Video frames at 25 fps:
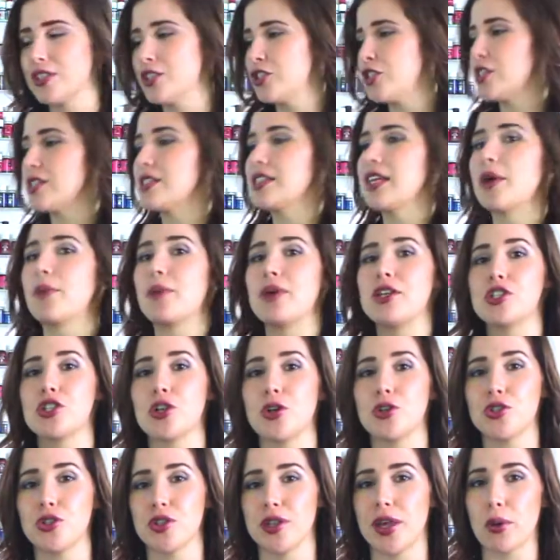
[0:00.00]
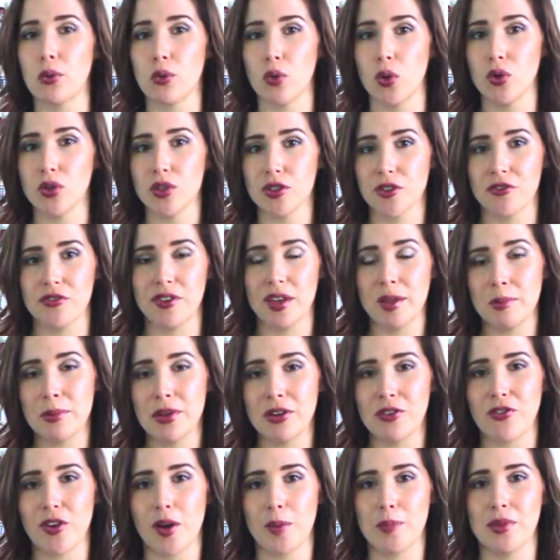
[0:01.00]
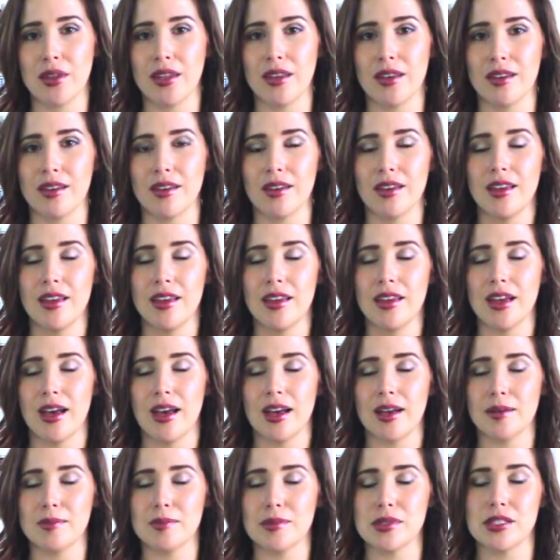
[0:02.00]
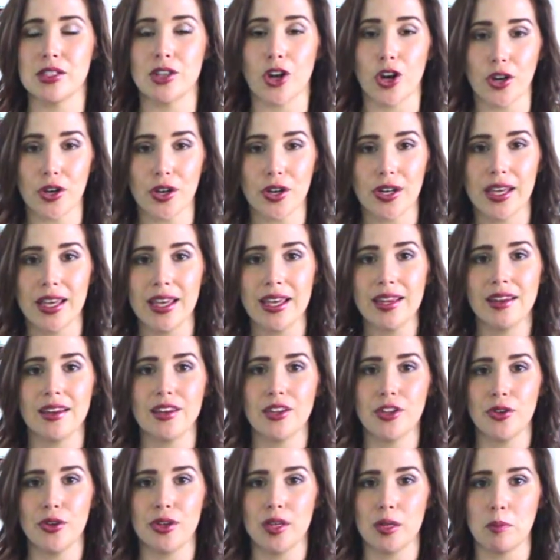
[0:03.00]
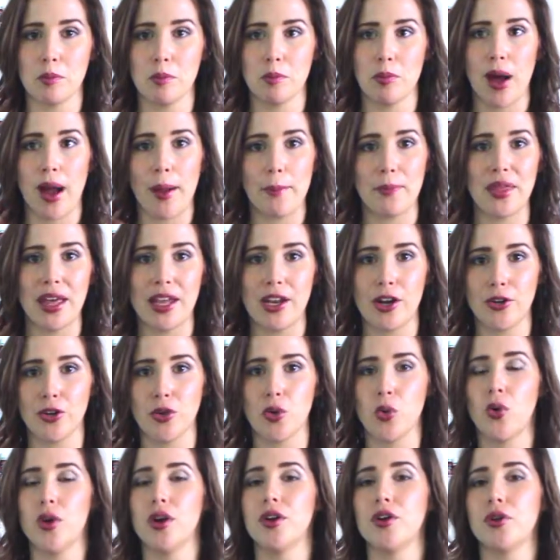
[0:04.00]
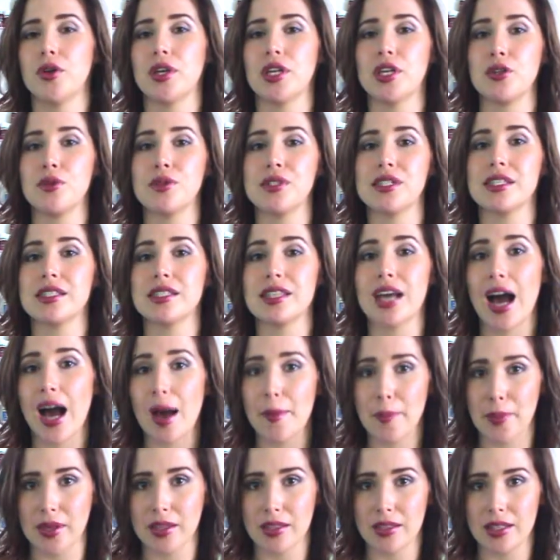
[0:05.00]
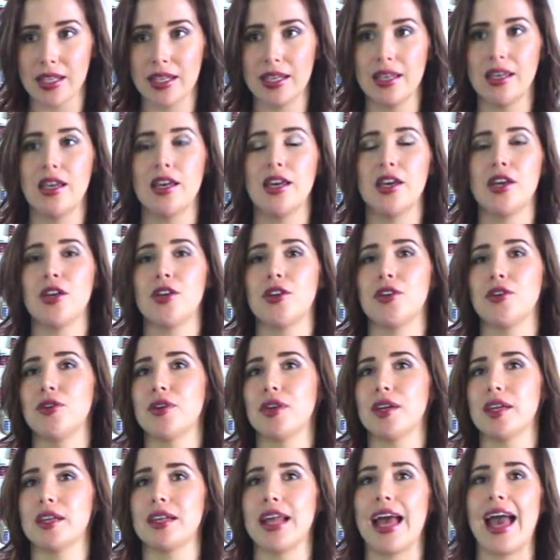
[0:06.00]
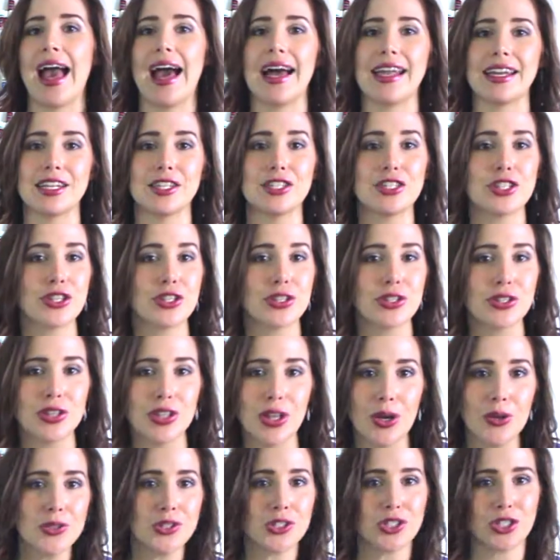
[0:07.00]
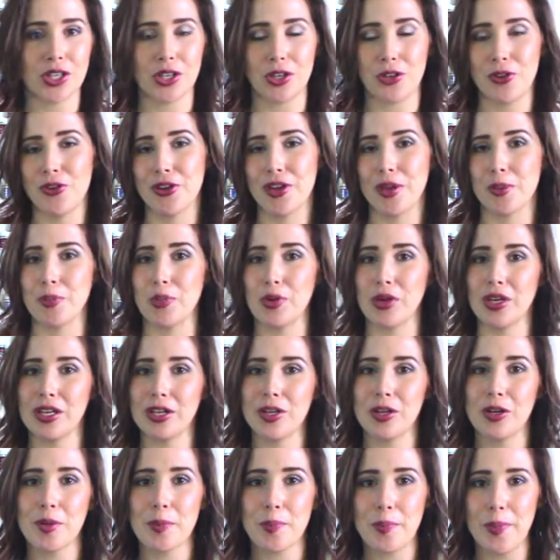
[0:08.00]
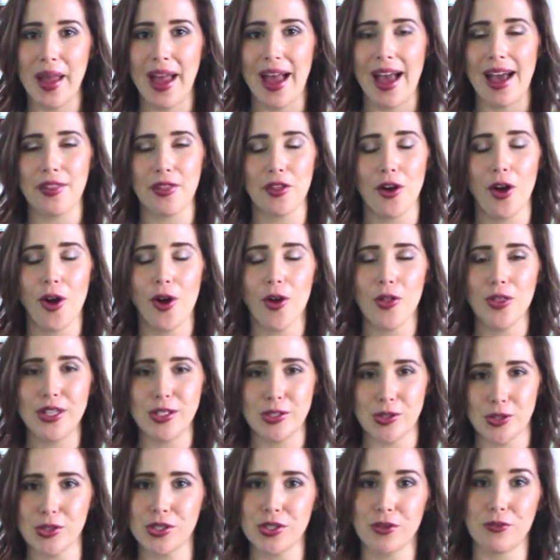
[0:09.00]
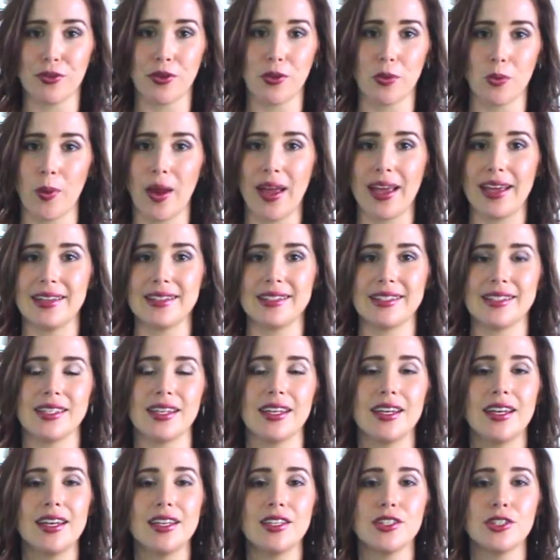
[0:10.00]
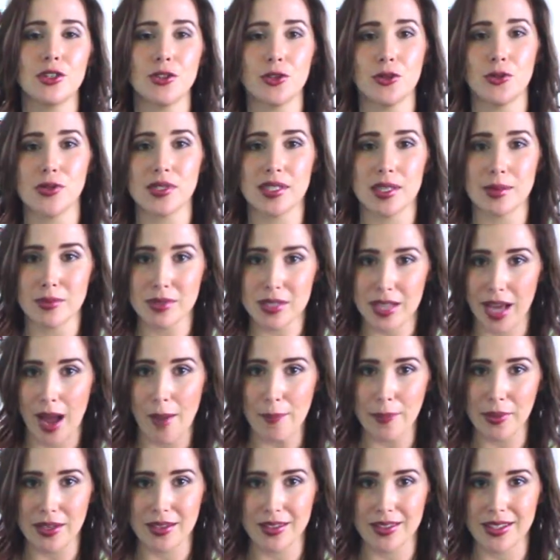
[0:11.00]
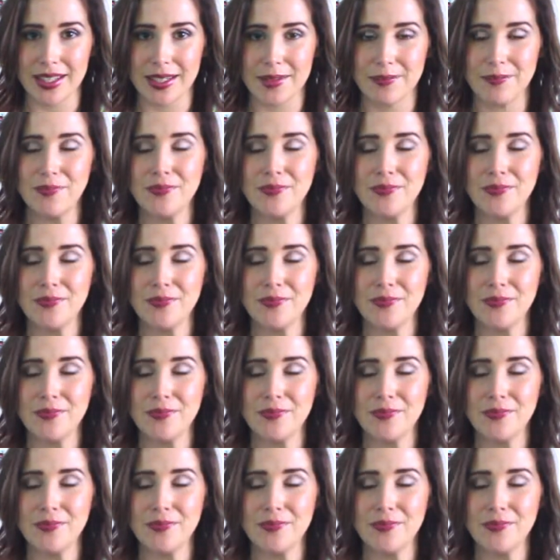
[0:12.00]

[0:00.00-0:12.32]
just like we showed you that roller fitment from the starter kit, you can pop that on your oil. You can use it topically. You can add it to your lotion. You can put it in your bath. All these are different ways to use them topically.